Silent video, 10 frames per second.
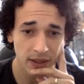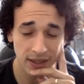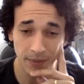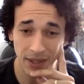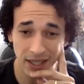
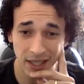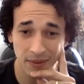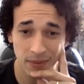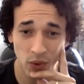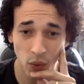
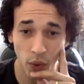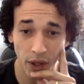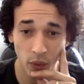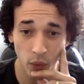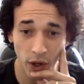Sometimes
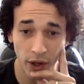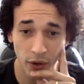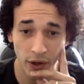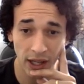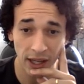we run
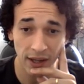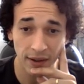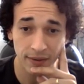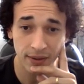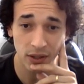our
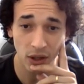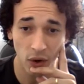lives